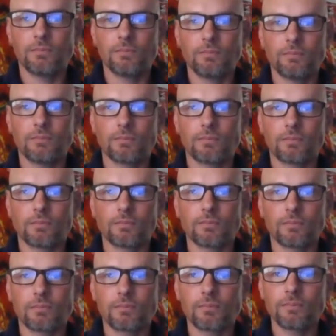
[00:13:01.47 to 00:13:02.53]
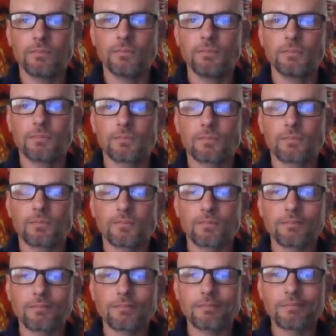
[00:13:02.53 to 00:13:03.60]

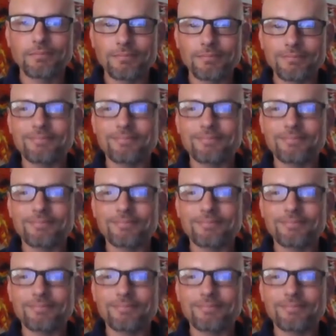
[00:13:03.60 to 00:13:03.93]
(not speaking)